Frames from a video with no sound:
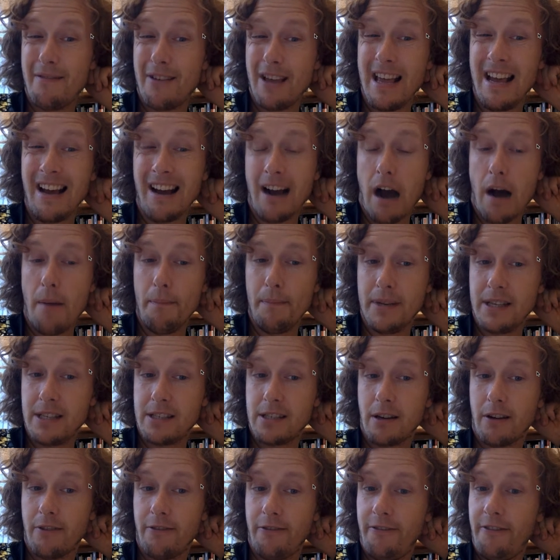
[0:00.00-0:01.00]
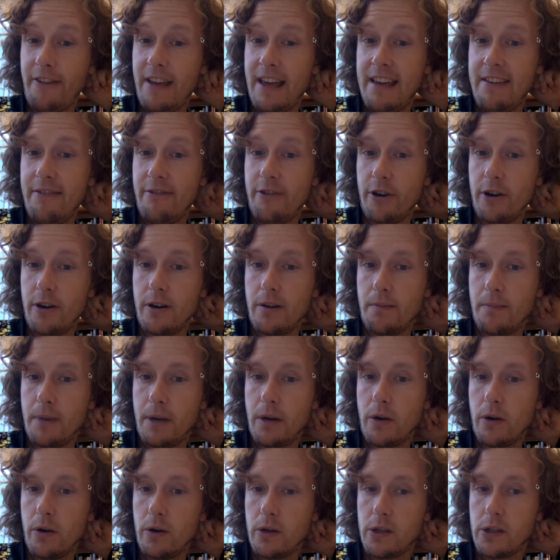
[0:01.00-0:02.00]
incumbents are favored
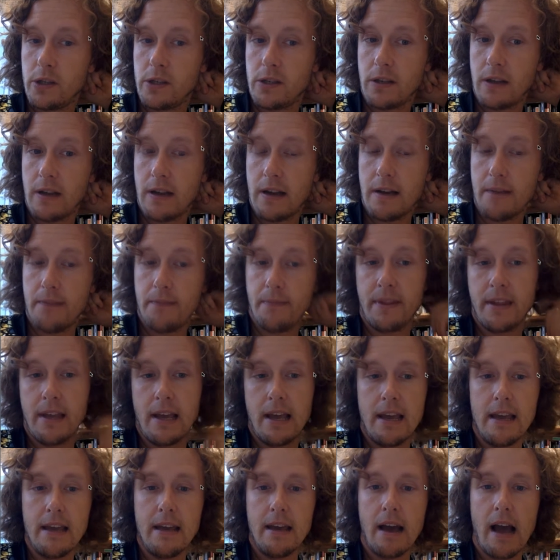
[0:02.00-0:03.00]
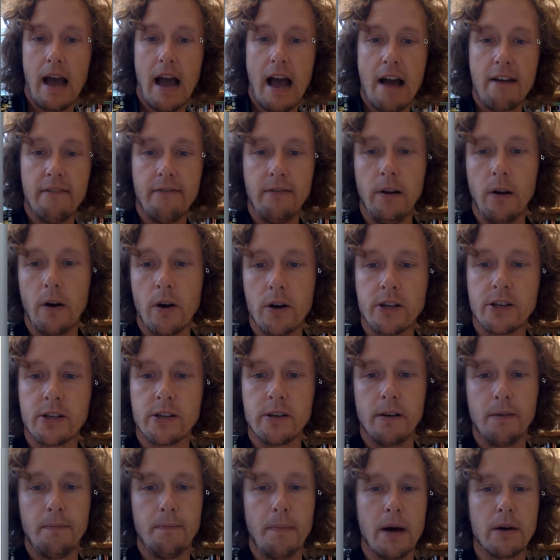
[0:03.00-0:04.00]
because they have larger
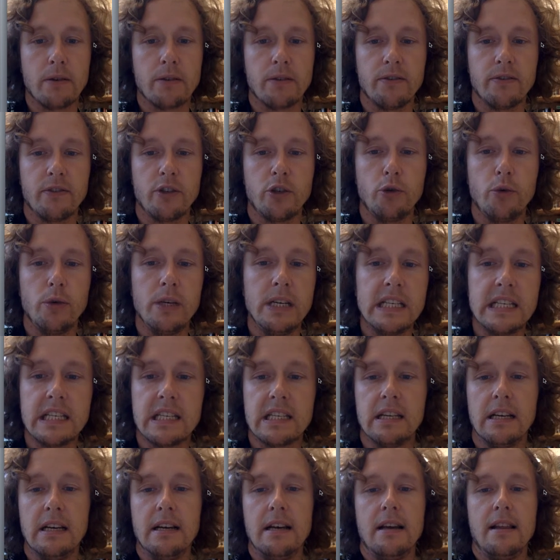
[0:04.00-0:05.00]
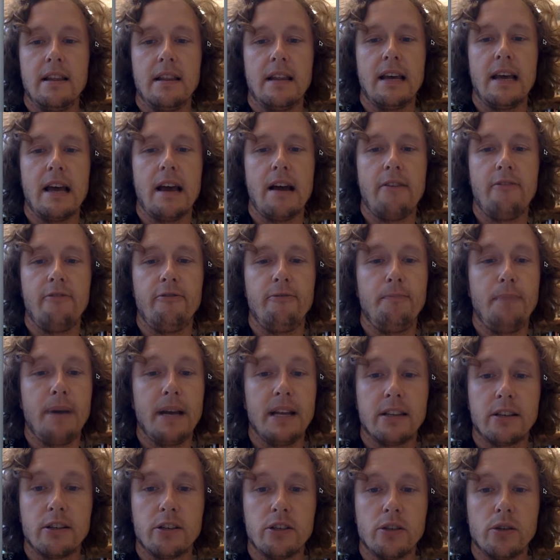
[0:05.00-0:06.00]
amount of tweets, they have
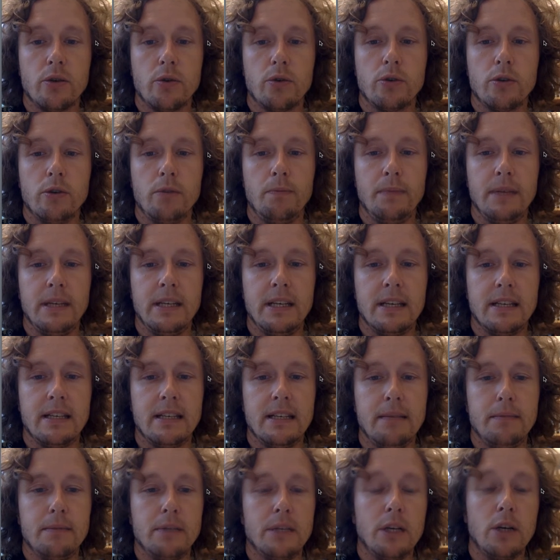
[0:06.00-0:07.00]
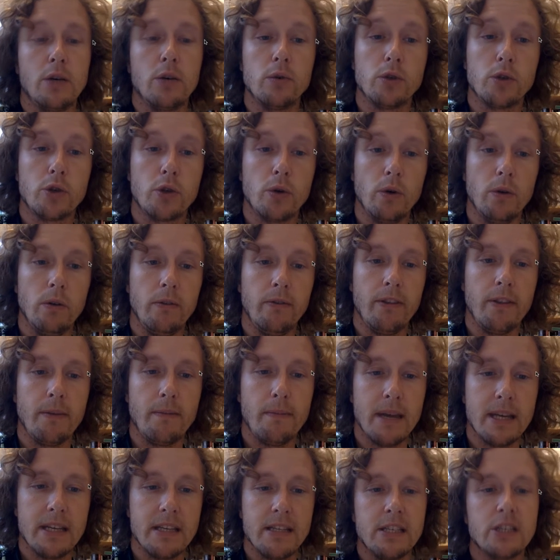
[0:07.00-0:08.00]
better social media teams in control of the
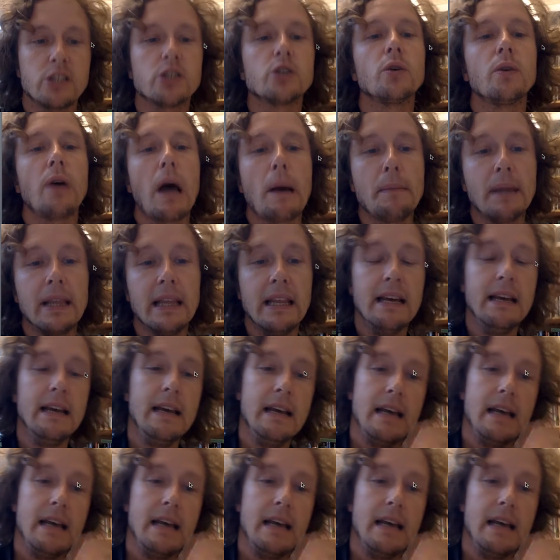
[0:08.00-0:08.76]
message. So I mean,